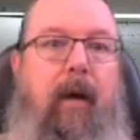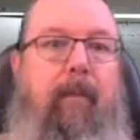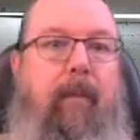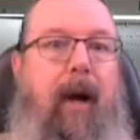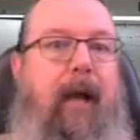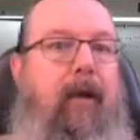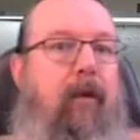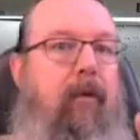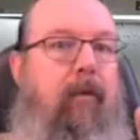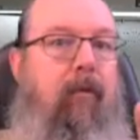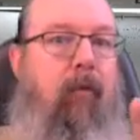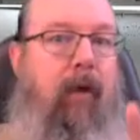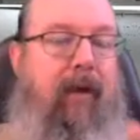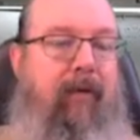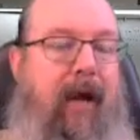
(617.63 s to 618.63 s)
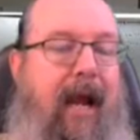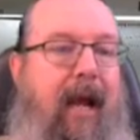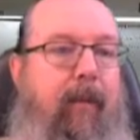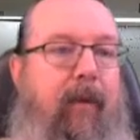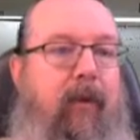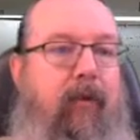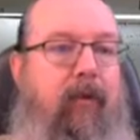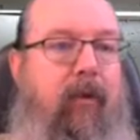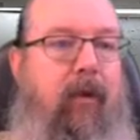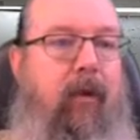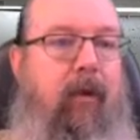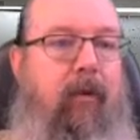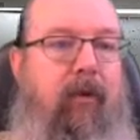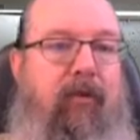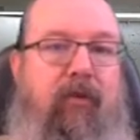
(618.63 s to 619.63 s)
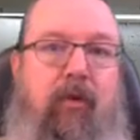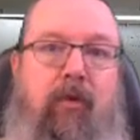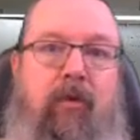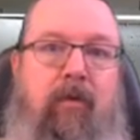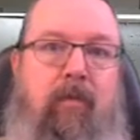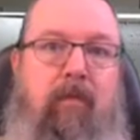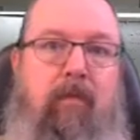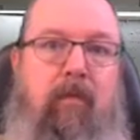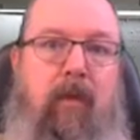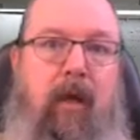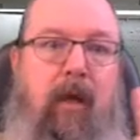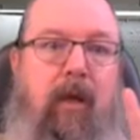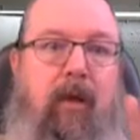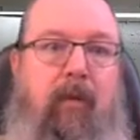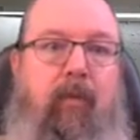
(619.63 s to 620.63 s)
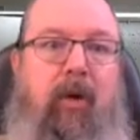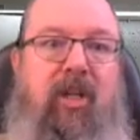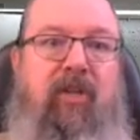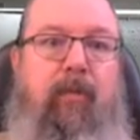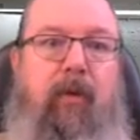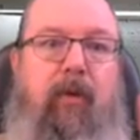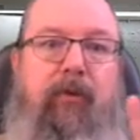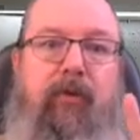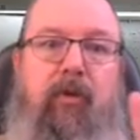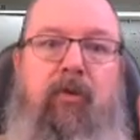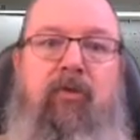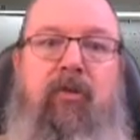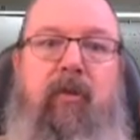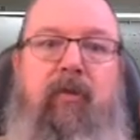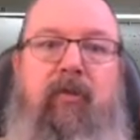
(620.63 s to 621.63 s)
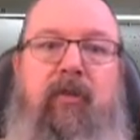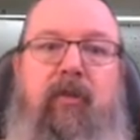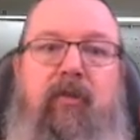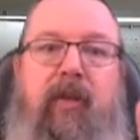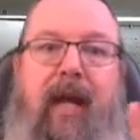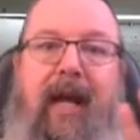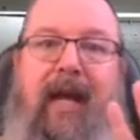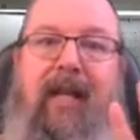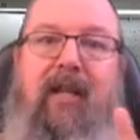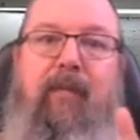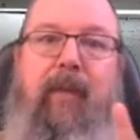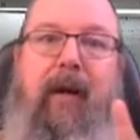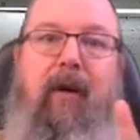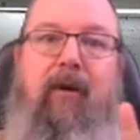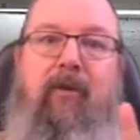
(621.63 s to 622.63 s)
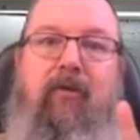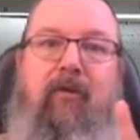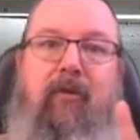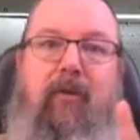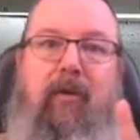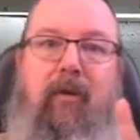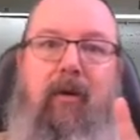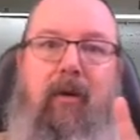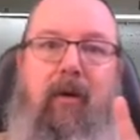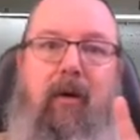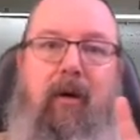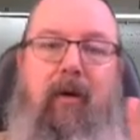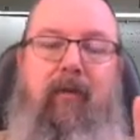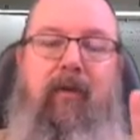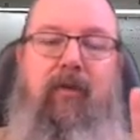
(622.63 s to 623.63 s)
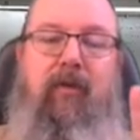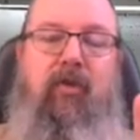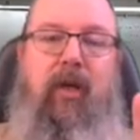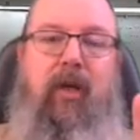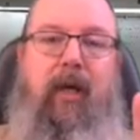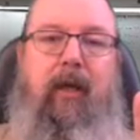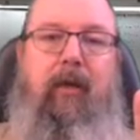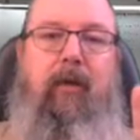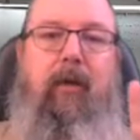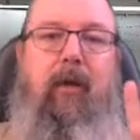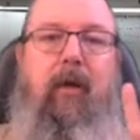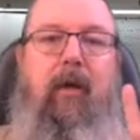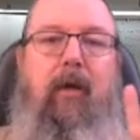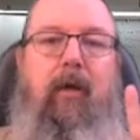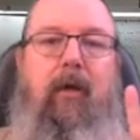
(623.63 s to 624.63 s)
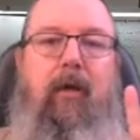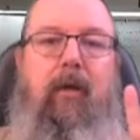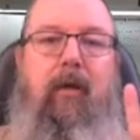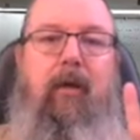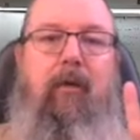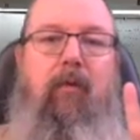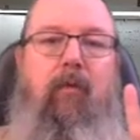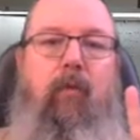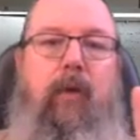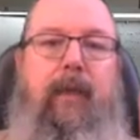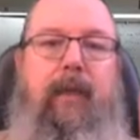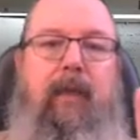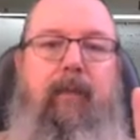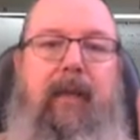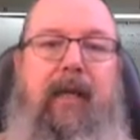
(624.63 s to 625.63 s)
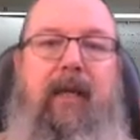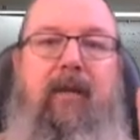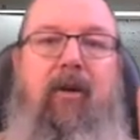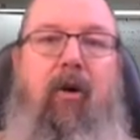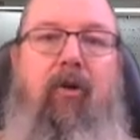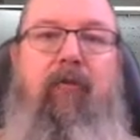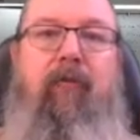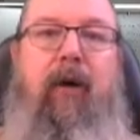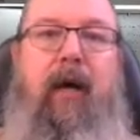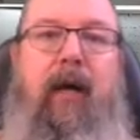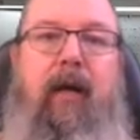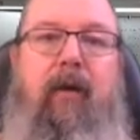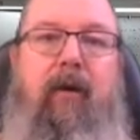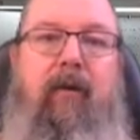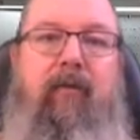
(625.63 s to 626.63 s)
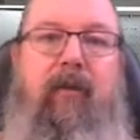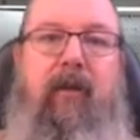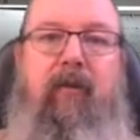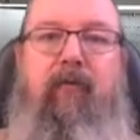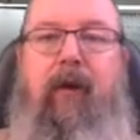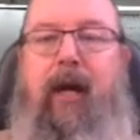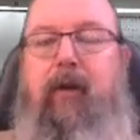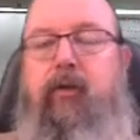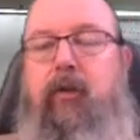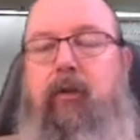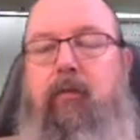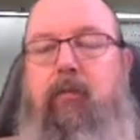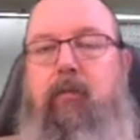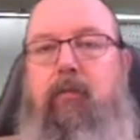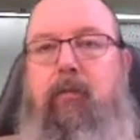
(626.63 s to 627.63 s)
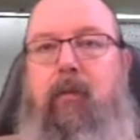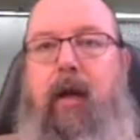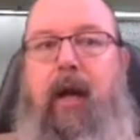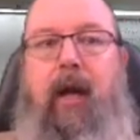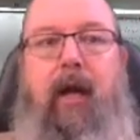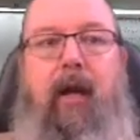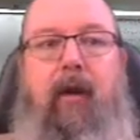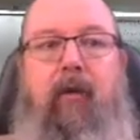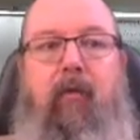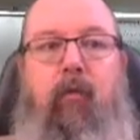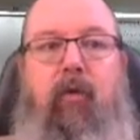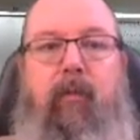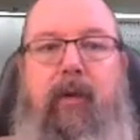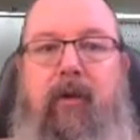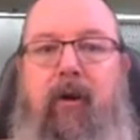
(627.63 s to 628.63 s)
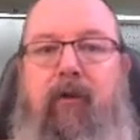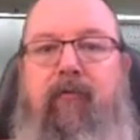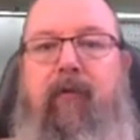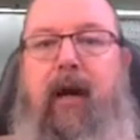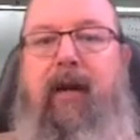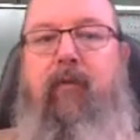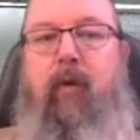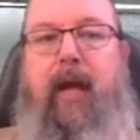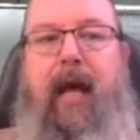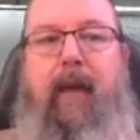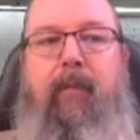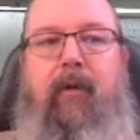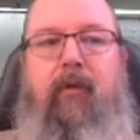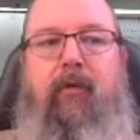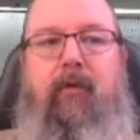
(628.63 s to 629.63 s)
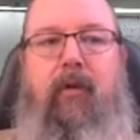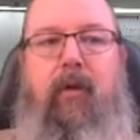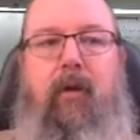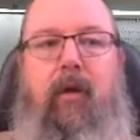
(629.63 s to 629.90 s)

But whatever happens, the student, the principal, student services, and the parents of this child will be notified of the infraction and will be notified of what happens,